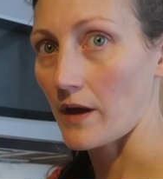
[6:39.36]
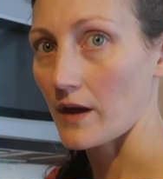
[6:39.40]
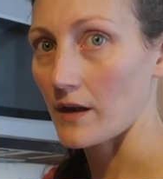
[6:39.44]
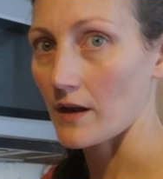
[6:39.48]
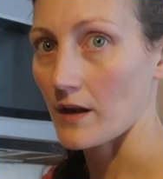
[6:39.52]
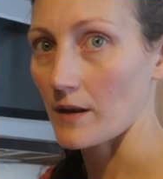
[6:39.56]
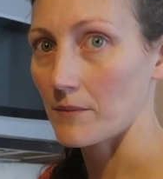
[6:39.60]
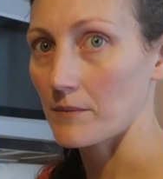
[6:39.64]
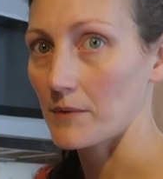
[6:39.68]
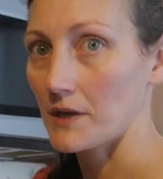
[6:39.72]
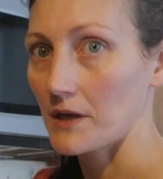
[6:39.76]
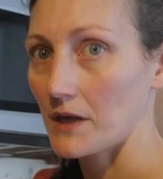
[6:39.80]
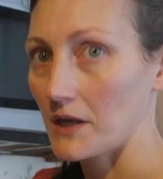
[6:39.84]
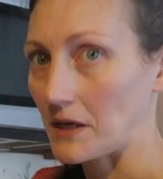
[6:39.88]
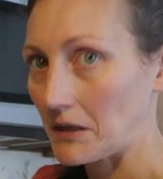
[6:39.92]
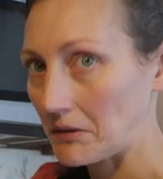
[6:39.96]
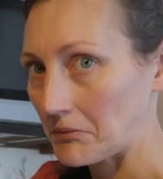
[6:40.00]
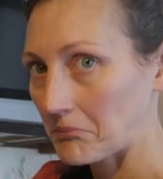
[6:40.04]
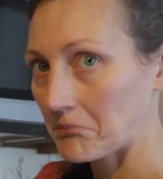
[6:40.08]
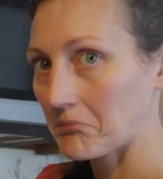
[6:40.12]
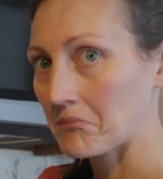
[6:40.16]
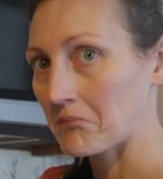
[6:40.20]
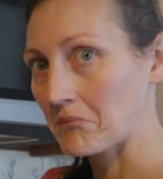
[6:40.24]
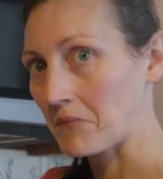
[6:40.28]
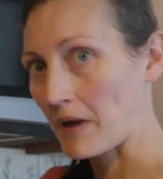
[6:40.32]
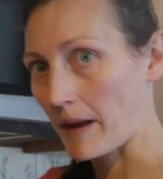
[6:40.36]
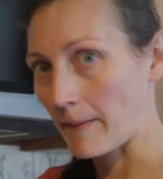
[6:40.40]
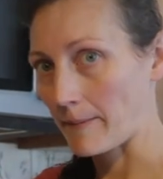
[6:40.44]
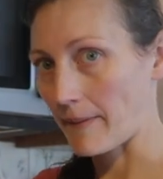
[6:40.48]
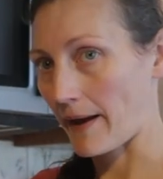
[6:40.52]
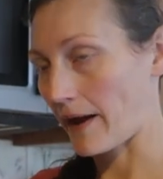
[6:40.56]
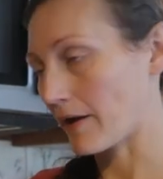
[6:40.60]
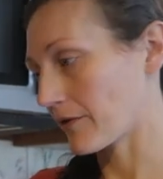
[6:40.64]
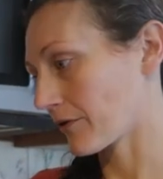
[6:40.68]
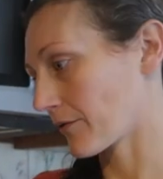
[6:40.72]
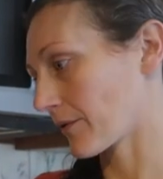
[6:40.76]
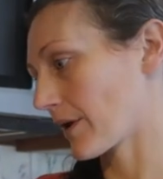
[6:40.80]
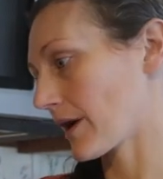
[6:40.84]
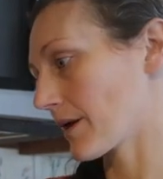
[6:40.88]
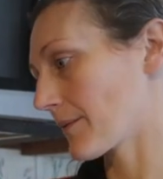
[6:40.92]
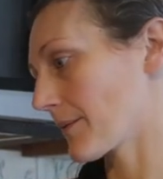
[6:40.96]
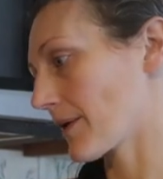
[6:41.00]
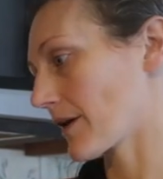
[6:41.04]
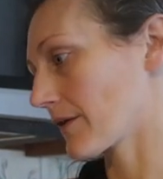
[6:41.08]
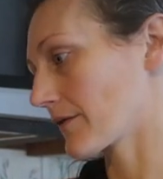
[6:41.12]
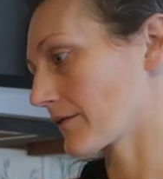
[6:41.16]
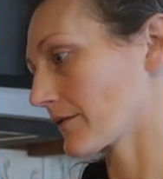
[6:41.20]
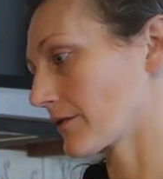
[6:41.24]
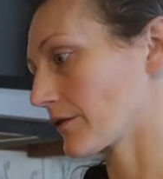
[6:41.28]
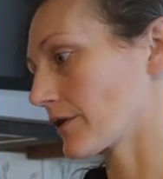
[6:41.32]
that I'm getting about the right
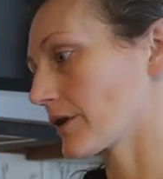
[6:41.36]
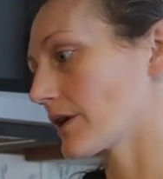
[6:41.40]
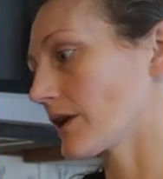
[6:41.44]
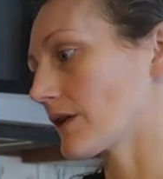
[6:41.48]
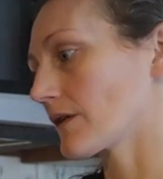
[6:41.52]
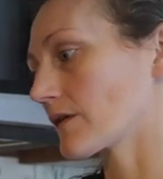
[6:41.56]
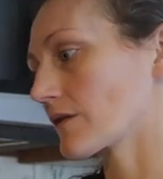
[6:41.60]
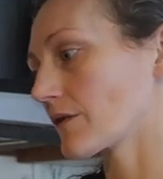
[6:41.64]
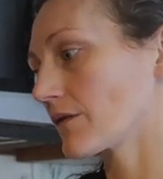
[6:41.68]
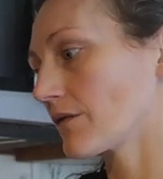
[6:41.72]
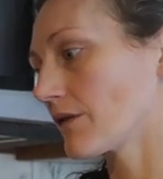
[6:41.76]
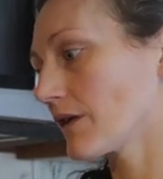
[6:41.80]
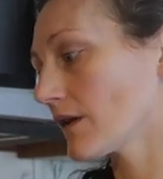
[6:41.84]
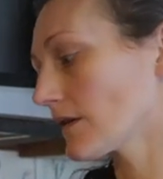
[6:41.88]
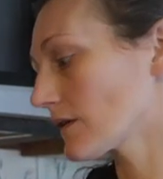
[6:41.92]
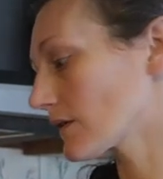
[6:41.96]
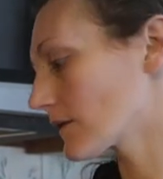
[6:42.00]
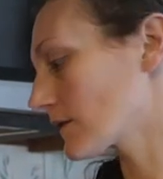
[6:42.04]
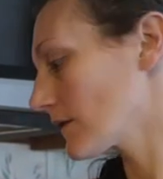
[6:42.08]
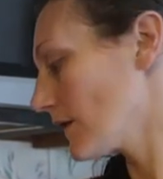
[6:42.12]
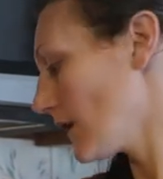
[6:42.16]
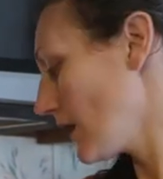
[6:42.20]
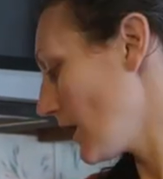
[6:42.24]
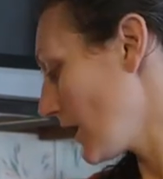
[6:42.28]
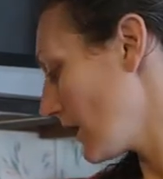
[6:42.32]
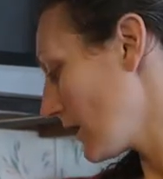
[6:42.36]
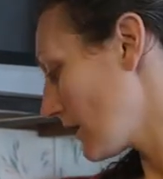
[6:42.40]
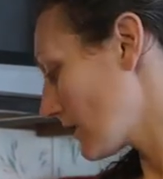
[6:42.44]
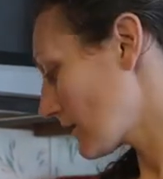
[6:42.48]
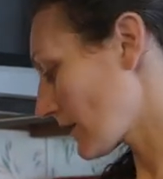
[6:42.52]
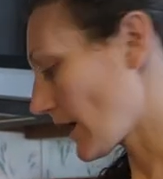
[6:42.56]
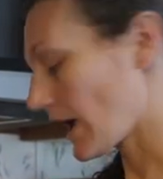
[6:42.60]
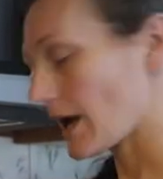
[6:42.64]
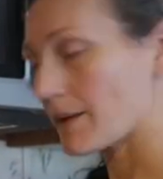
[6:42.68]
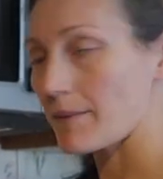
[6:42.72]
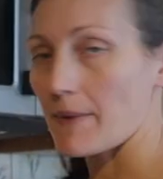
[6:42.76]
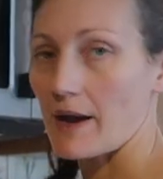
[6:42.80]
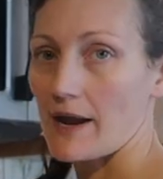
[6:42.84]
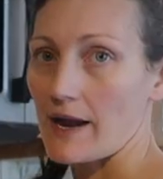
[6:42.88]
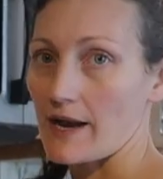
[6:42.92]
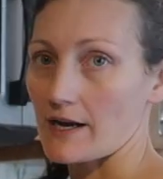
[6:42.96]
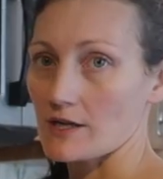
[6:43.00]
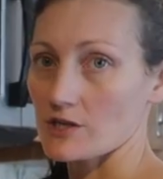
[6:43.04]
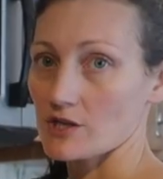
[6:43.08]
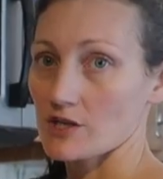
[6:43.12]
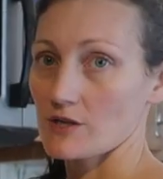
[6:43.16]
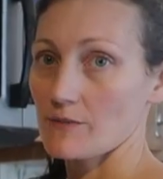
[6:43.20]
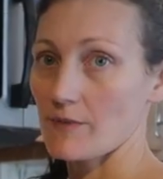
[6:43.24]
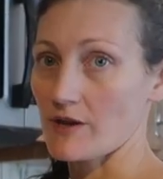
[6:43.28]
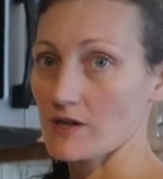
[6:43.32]
amount of ingredients. So this time I
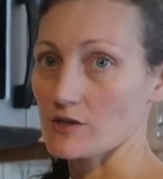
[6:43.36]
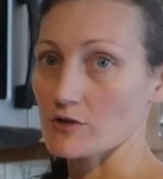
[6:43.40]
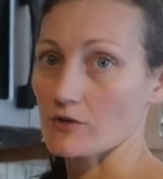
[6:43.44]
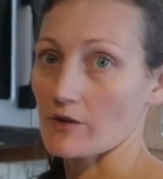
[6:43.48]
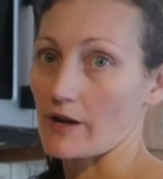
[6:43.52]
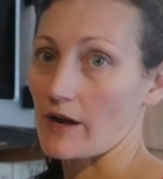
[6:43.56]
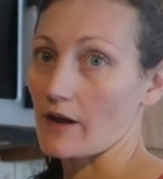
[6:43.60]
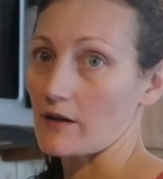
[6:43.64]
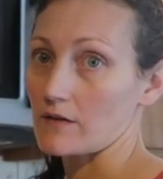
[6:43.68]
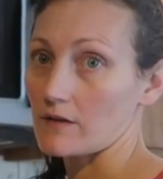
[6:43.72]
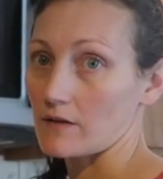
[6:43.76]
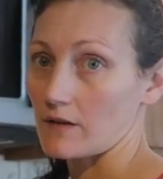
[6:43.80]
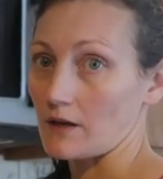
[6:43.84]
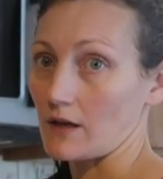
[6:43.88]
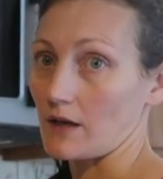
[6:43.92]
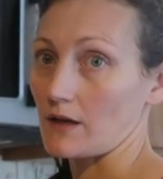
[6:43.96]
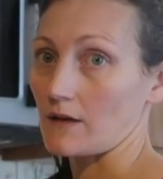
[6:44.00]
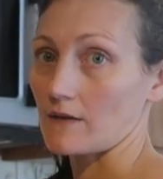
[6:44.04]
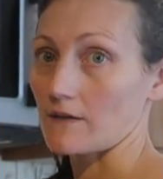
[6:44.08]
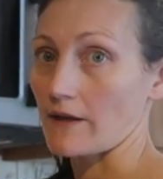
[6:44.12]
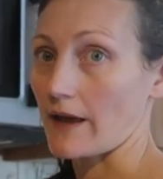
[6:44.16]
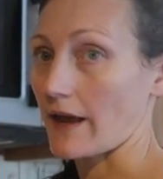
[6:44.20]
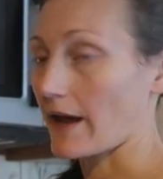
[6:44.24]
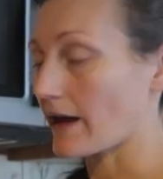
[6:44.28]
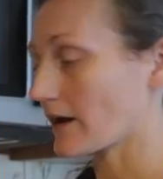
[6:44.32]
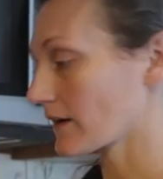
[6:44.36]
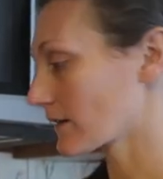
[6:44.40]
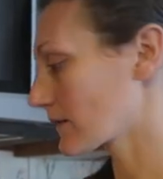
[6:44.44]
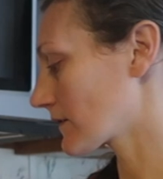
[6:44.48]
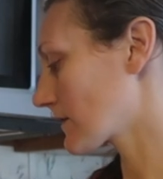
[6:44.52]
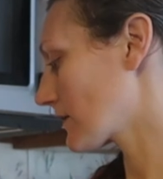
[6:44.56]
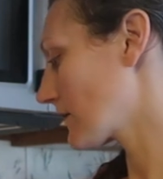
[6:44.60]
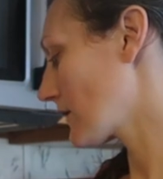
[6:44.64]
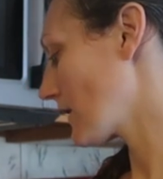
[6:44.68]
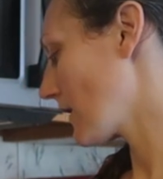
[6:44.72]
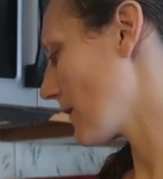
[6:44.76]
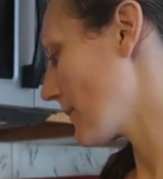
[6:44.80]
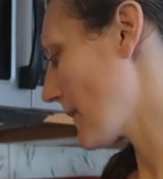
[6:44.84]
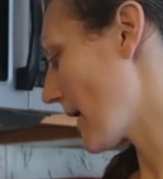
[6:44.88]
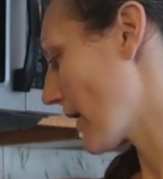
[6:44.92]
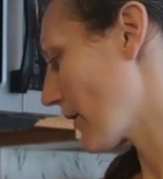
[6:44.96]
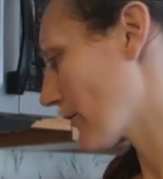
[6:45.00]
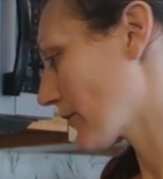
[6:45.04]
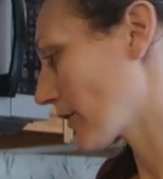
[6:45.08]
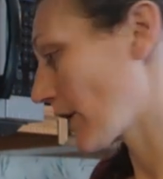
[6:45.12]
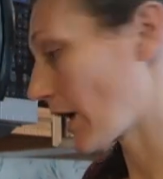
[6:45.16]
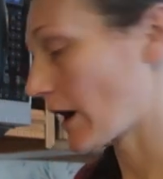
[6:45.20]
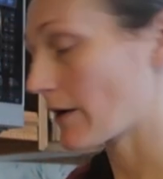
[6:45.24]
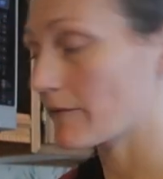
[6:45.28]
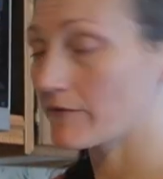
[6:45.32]
actually measured out to the exact
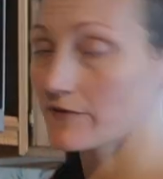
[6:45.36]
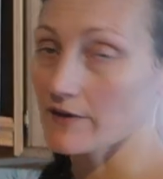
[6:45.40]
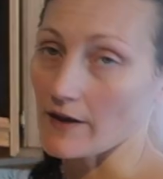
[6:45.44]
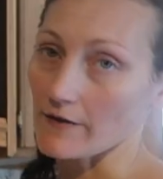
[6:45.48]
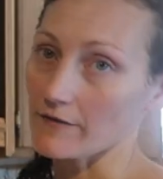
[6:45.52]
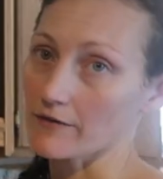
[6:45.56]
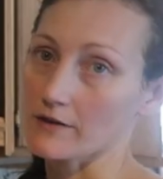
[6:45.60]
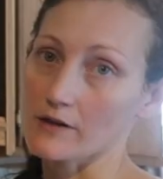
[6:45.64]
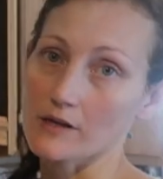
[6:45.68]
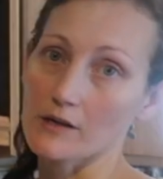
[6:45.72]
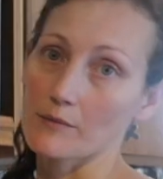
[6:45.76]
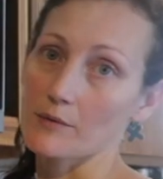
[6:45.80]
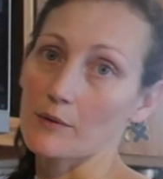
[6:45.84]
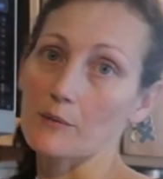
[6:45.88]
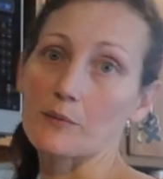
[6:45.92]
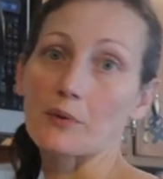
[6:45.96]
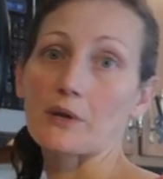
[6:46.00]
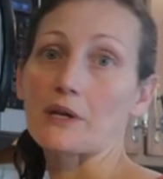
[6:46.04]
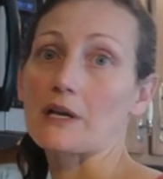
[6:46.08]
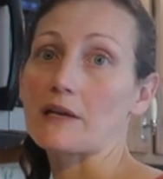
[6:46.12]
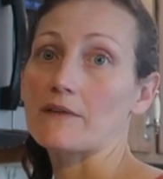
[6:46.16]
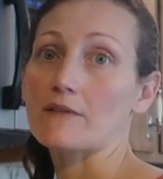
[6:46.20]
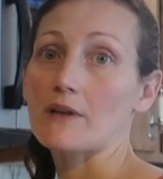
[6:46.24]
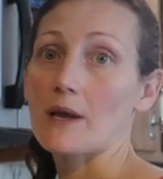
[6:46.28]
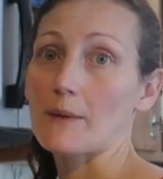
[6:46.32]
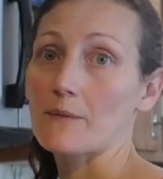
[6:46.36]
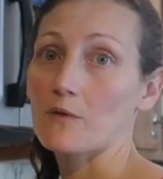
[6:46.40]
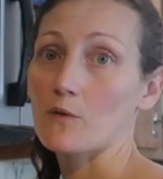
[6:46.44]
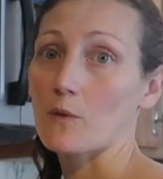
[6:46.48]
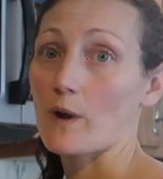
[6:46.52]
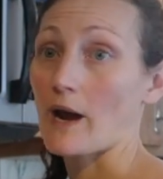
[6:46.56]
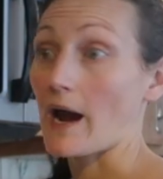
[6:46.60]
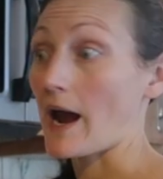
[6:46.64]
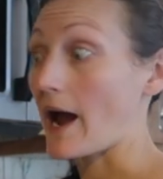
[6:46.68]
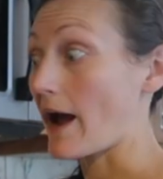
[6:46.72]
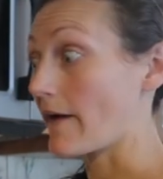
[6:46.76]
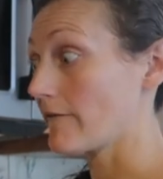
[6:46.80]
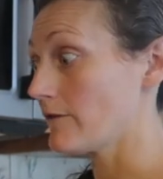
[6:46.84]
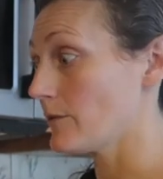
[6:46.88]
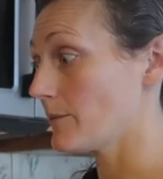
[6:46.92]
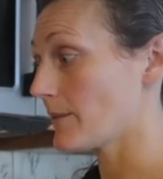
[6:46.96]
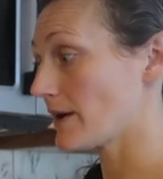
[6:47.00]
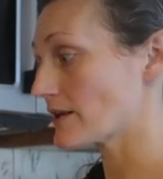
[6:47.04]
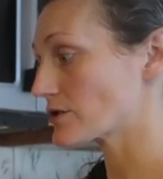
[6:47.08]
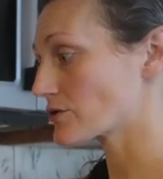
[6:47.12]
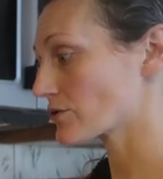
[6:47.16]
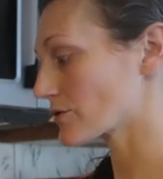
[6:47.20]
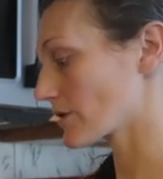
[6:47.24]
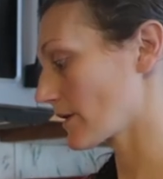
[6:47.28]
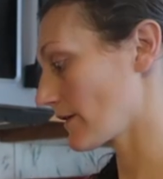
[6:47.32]
amount. There have definitely been plenty of times where I haven't
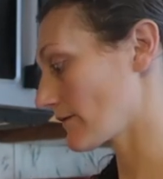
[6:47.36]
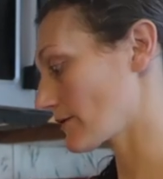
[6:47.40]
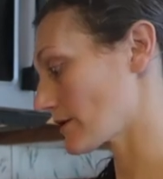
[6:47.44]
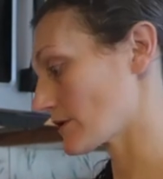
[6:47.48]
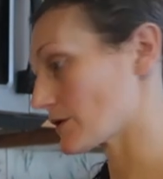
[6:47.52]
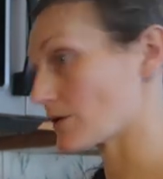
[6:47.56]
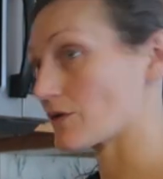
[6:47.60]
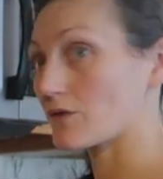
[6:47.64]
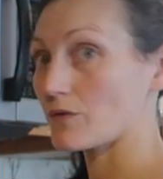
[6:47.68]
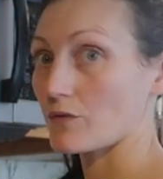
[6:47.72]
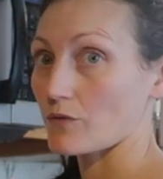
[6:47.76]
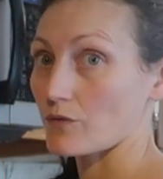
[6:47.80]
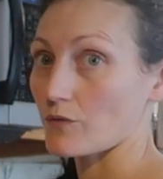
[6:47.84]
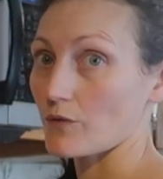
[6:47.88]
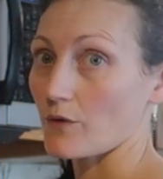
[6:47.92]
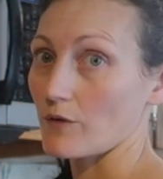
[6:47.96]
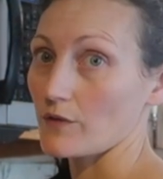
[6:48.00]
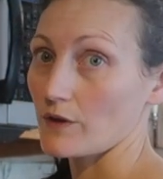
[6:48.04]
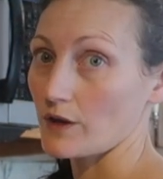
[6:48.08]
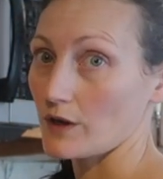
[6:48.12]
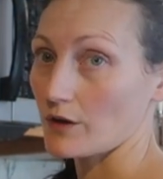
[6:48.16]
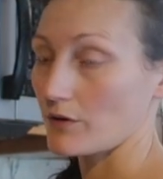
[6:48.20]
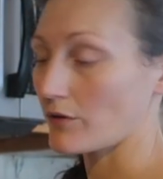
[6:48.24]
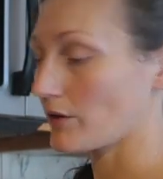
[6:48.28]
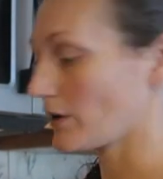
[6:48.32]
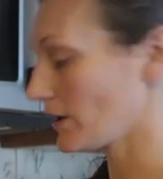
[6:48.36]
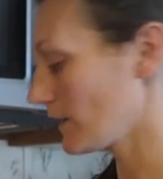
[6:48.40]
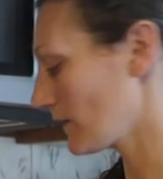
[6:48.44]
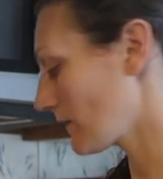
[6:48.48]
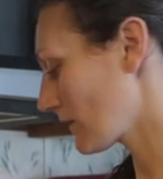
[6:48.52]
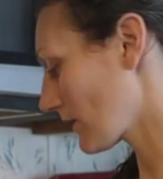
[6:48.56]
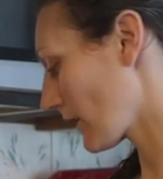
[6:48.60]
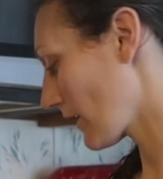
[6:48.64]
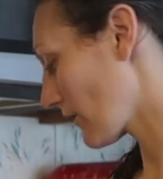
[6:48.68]
measured and I'm just throwing the ingredients